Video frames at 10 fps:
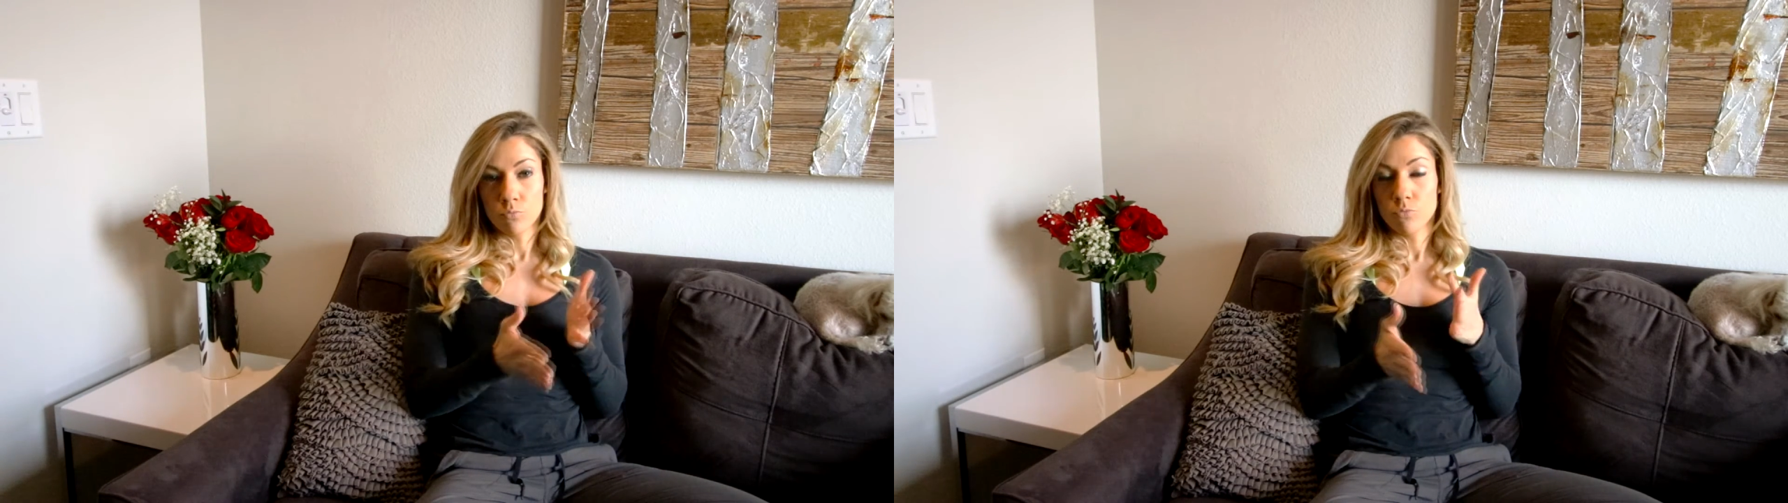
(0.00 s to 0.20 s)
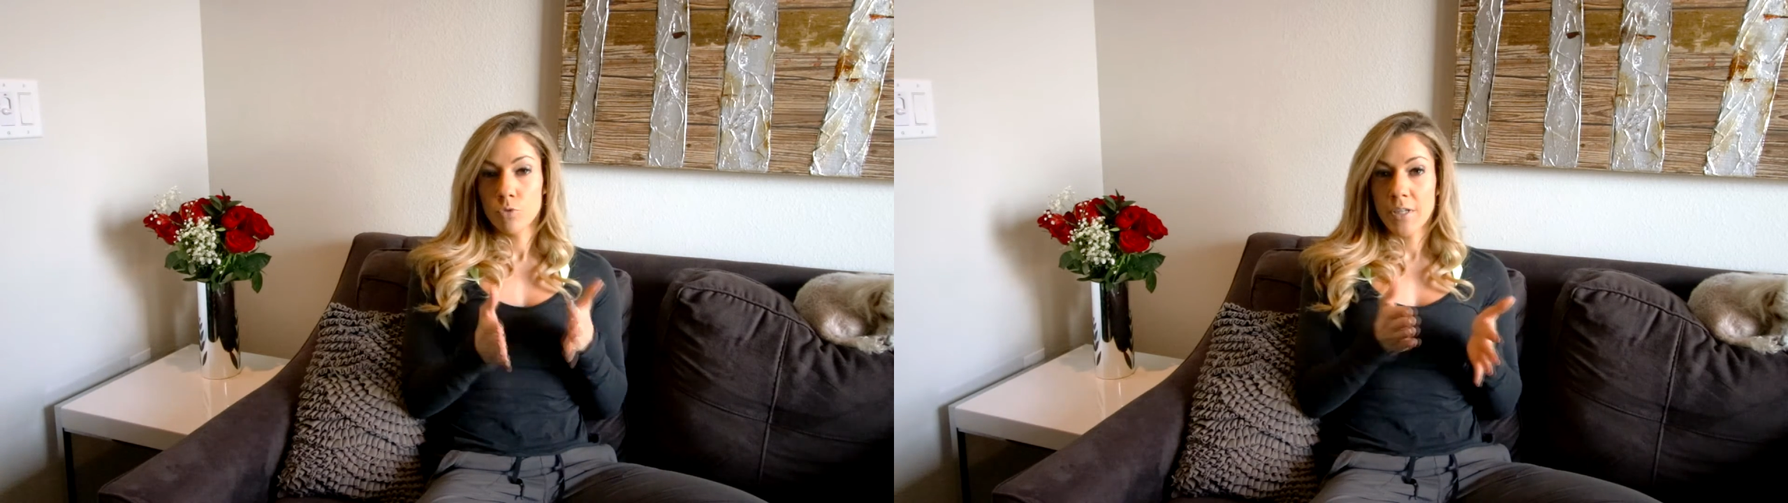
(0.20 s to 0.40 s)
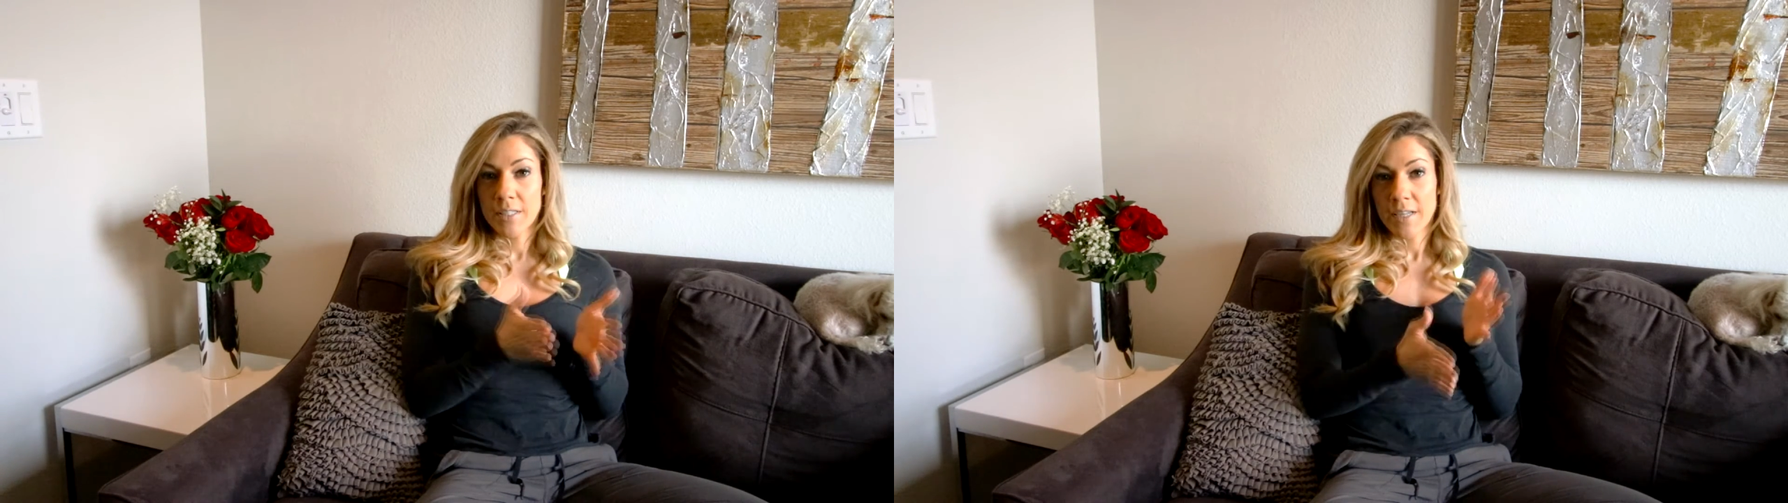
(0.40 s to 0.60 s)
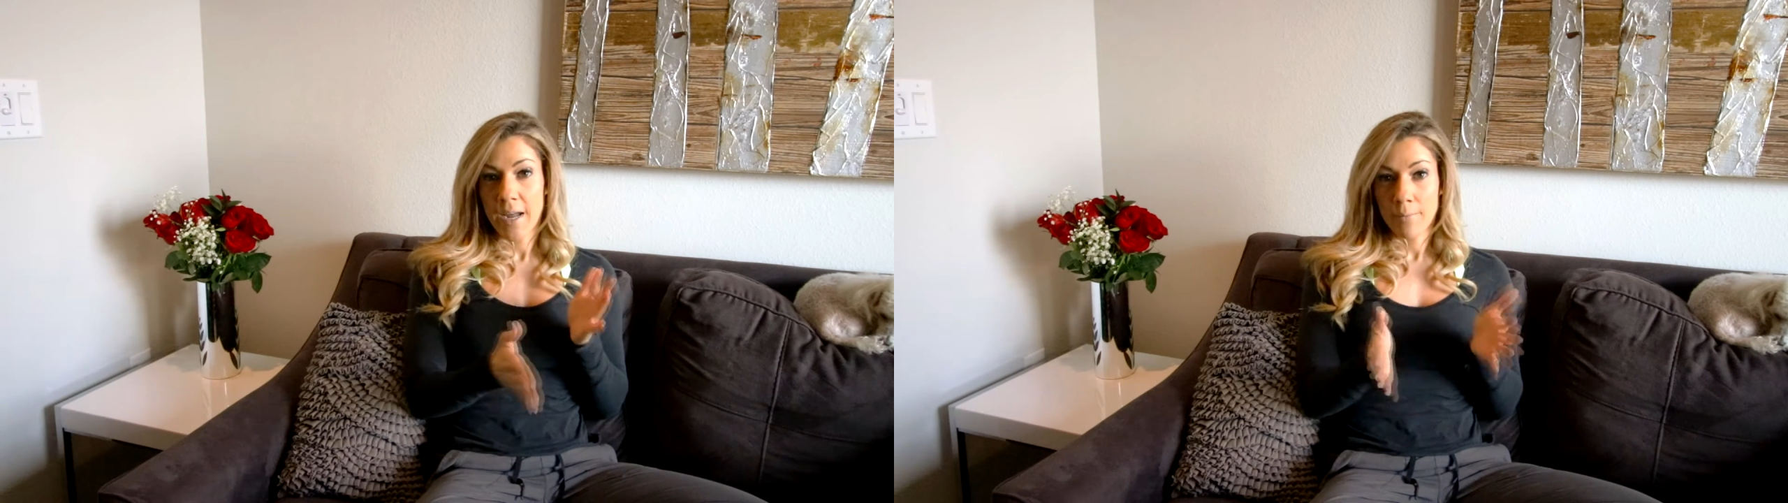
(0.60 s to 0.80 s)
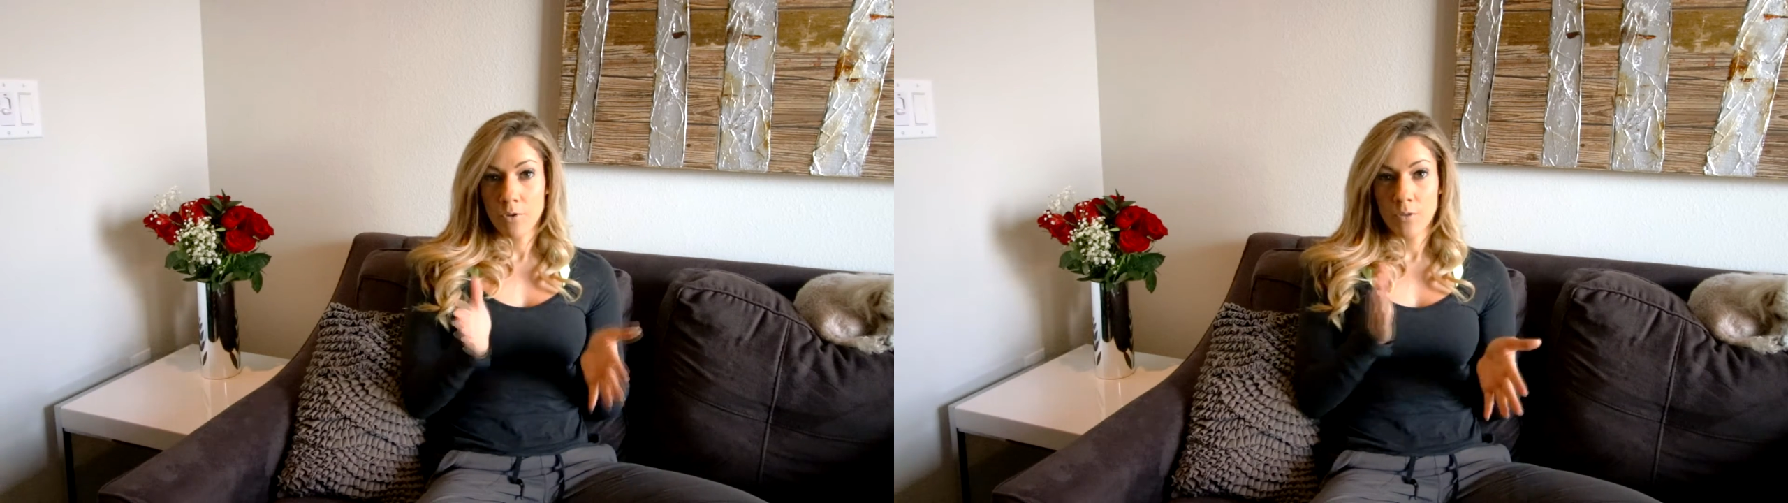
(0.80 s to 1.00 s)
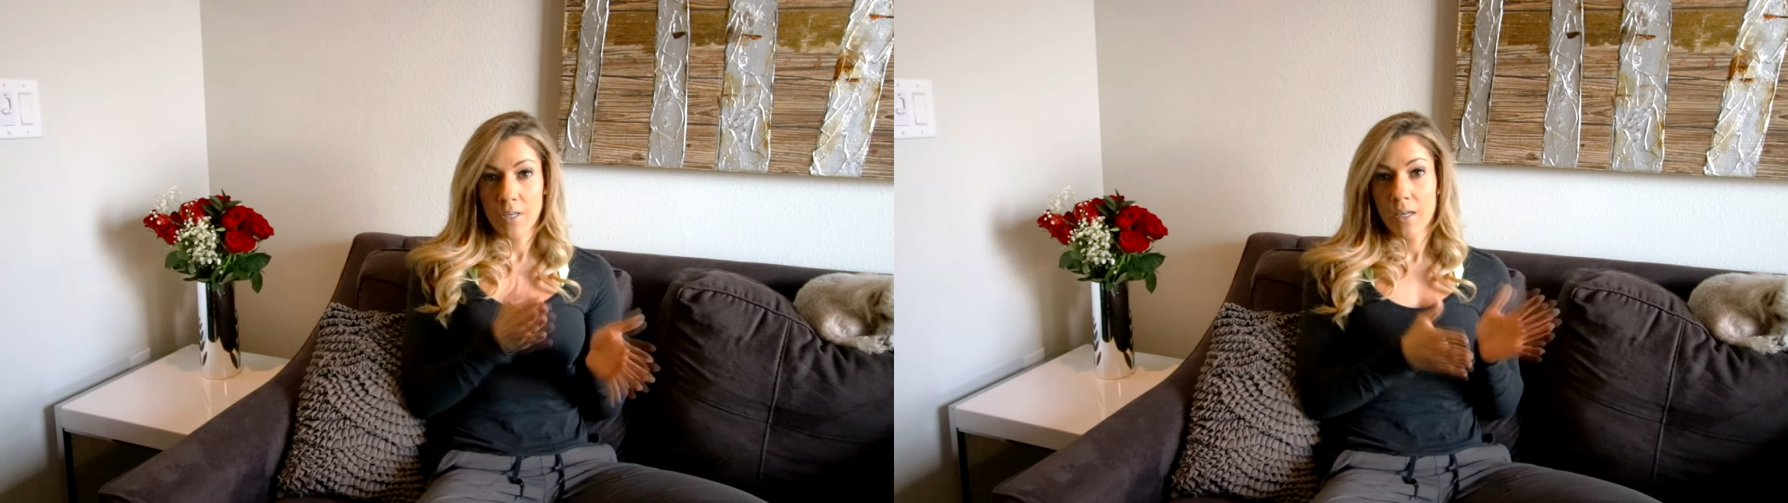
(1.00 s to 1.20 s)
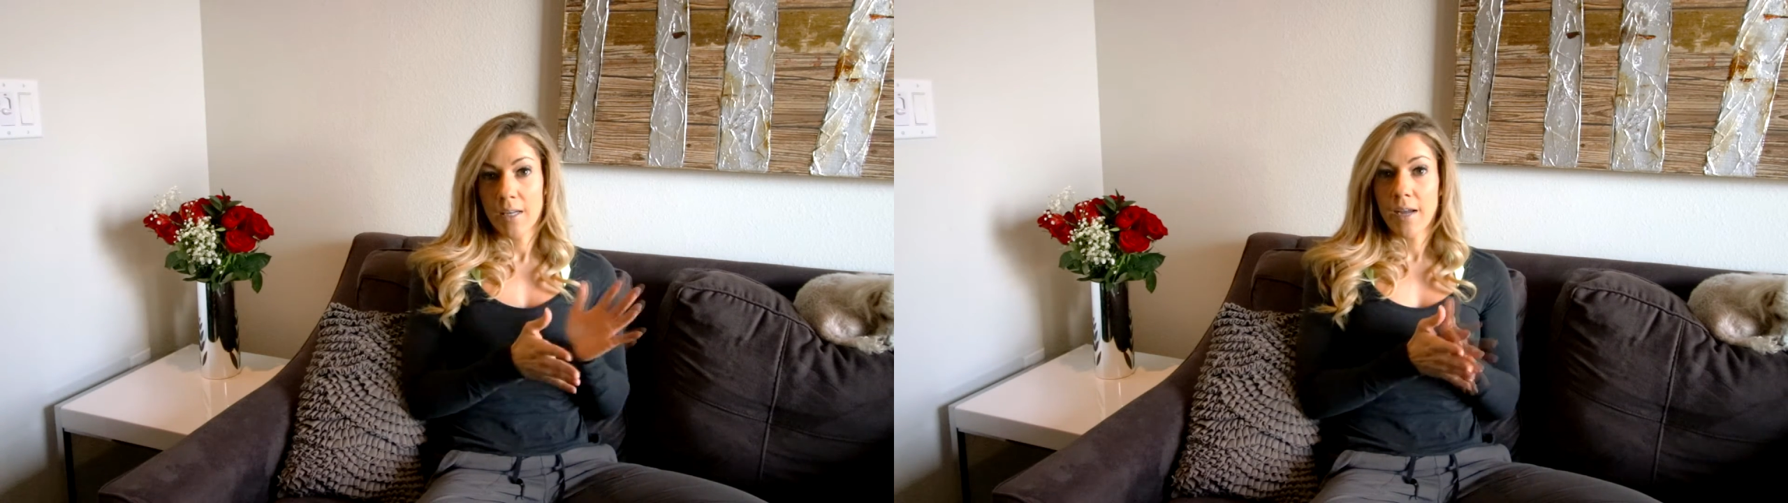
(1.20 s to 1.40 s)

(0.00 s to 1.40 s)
readapt to getting